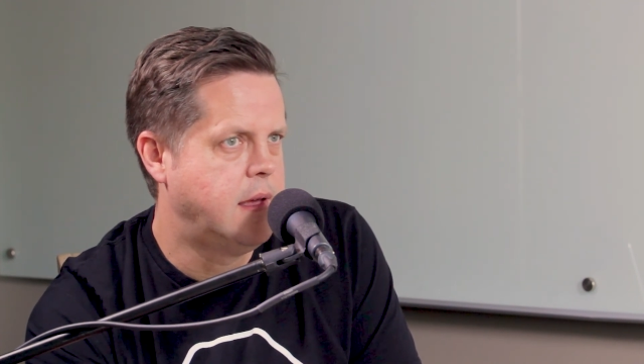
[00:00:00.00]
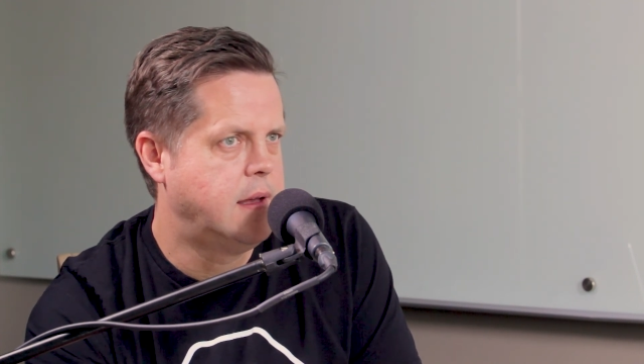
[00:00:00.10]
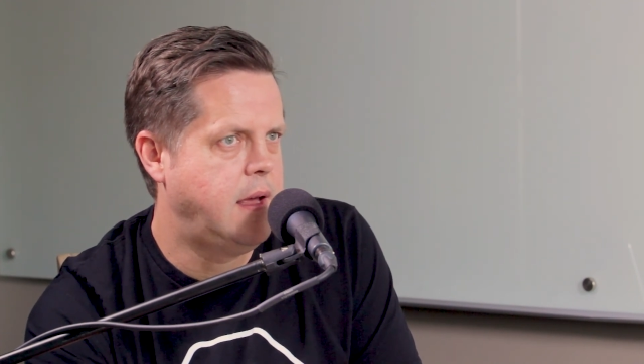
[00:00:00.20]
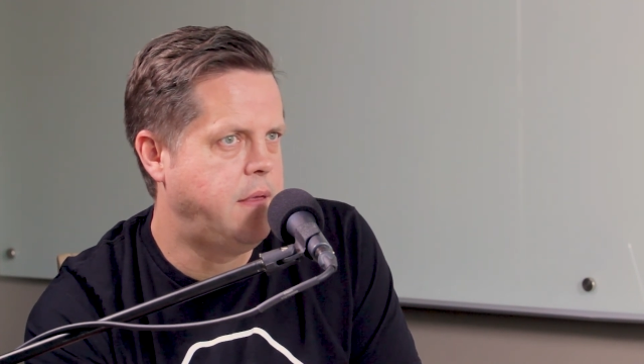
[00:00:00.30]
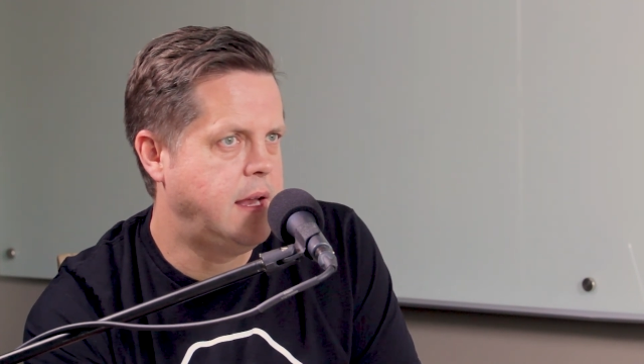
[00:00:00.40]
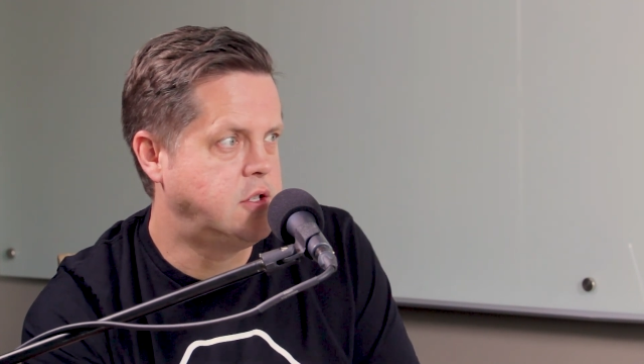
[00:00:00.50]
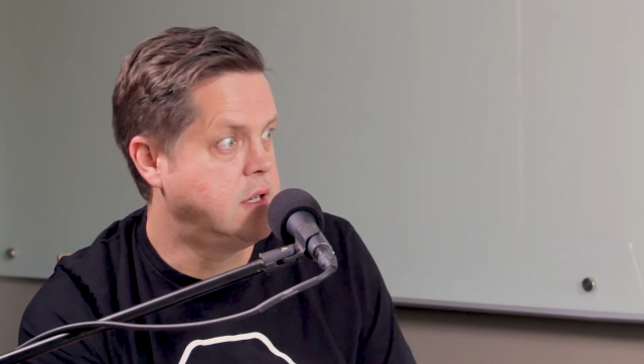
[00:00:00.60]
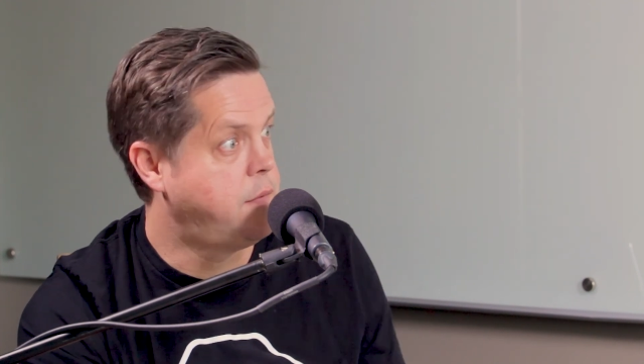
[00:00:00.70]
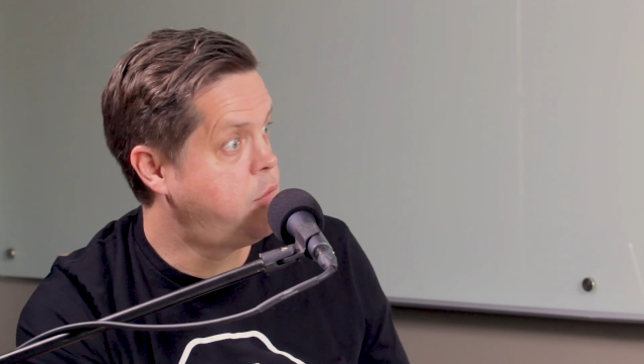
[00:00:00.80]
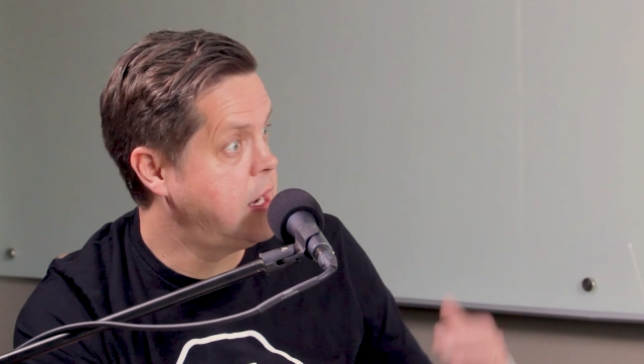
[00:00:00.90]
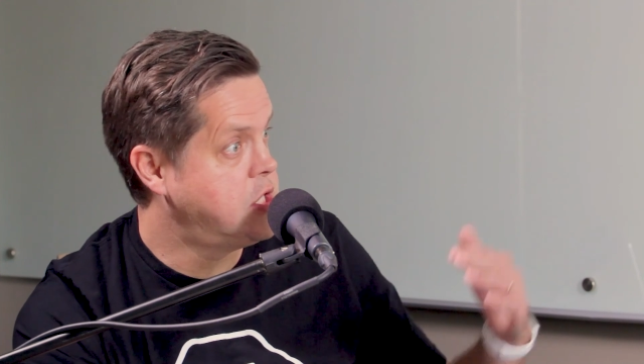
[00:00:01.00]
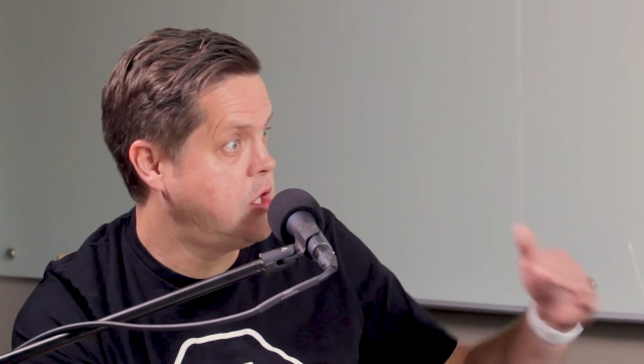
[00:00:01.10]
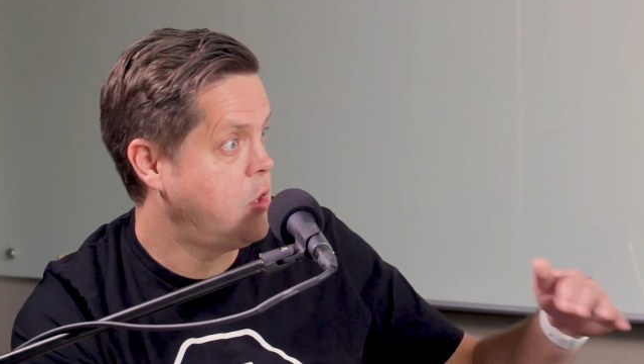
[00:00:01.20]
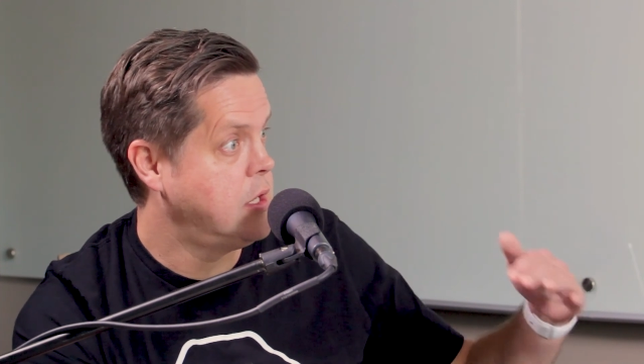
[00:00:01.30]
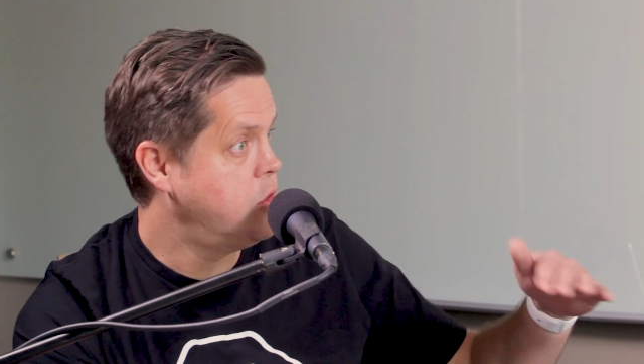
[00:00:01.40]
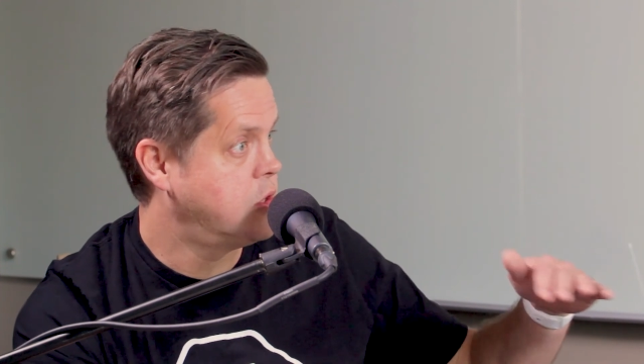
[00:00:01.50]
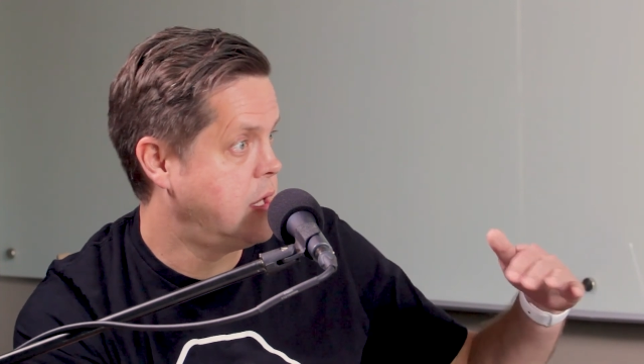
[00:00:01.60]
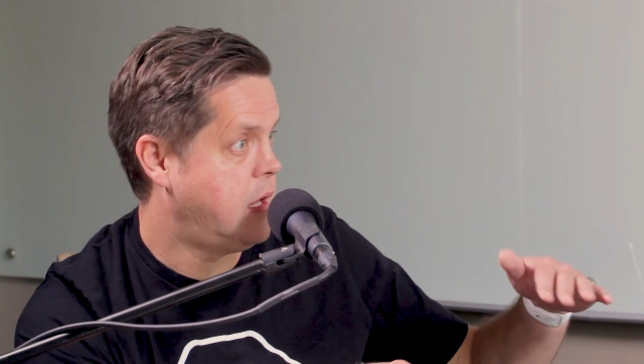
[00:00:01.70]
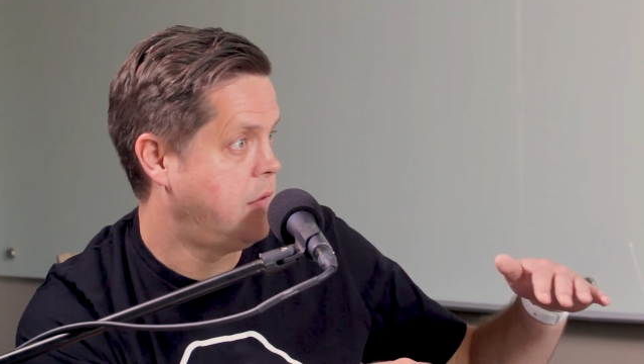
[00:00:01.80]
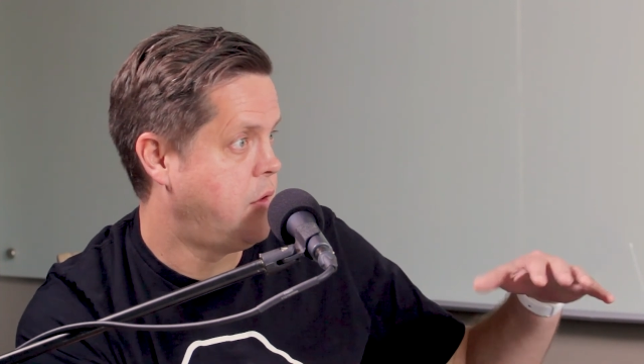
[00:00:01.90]
And then to differentiate
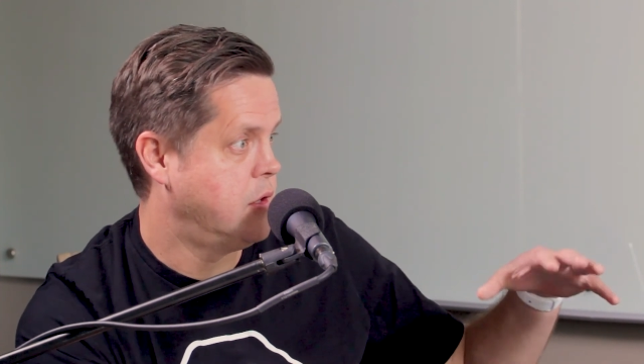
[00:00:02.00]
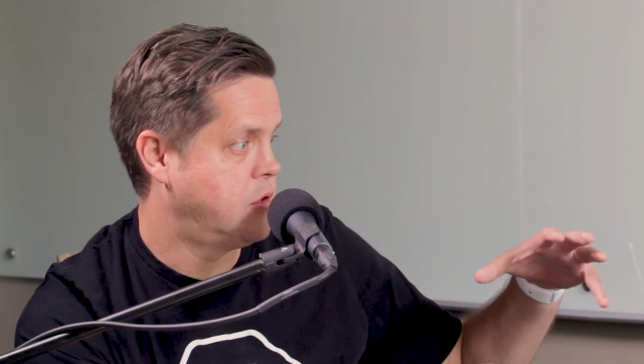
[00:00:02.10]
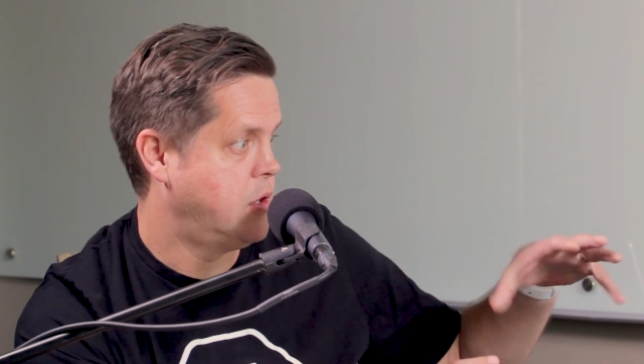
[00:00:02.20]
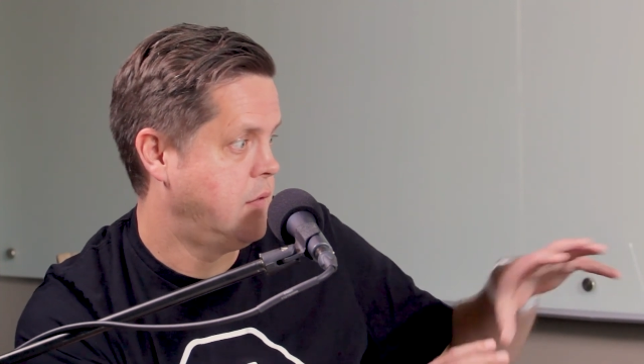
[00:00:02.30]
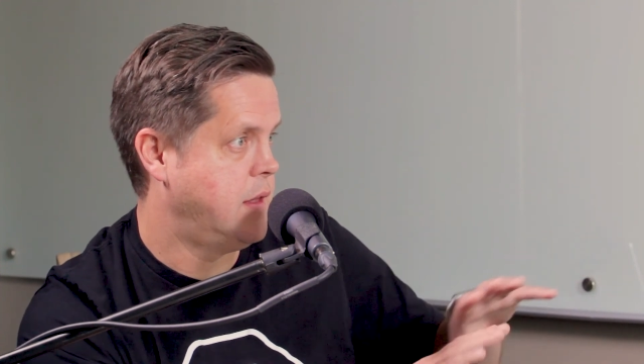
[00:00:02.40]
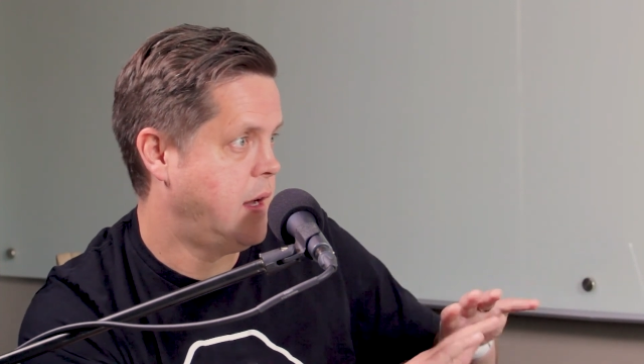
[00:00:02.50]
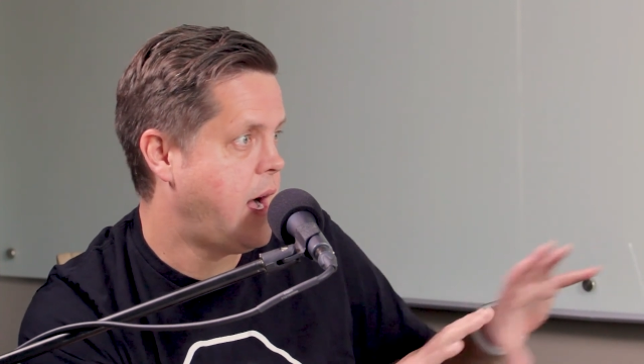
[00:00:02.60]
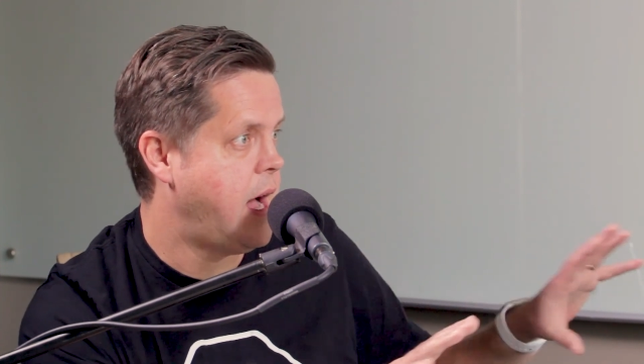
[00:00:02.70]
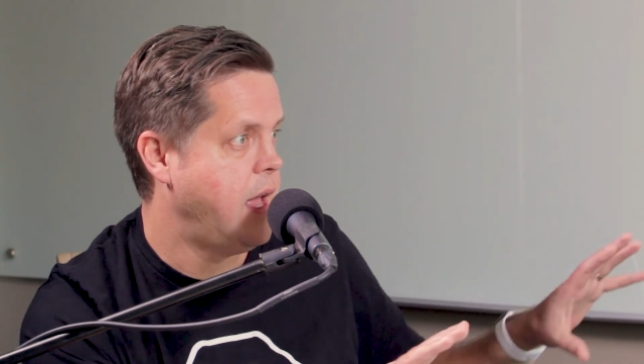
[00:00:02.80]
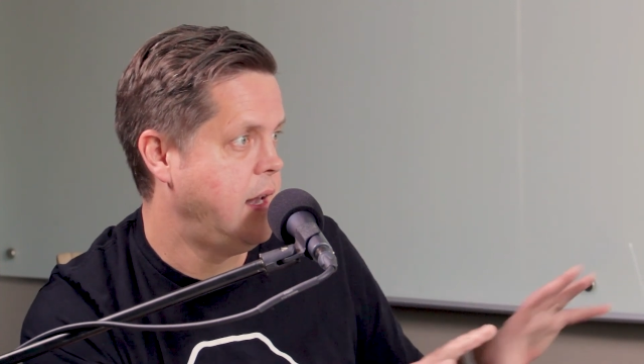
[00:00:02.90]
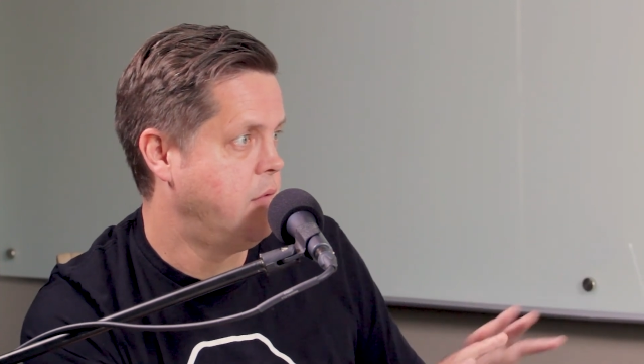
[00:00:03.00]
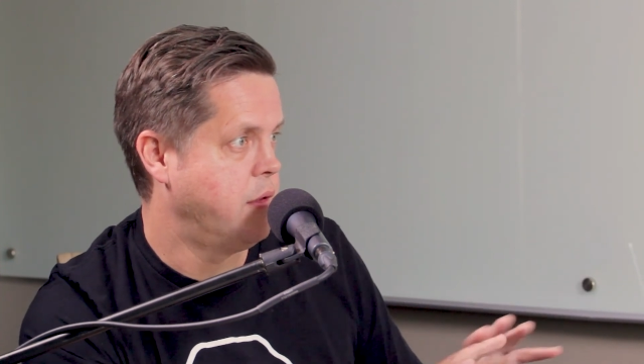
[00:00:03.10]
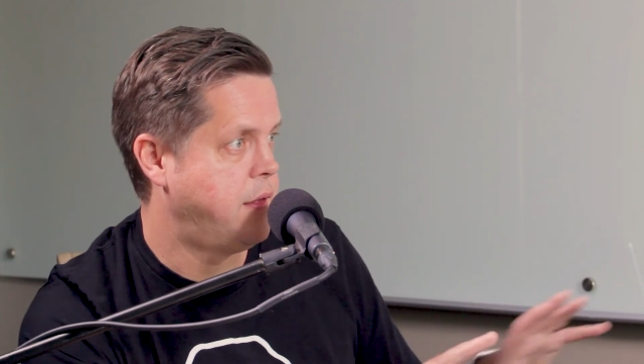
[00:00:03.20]
yourself on sort of the higher level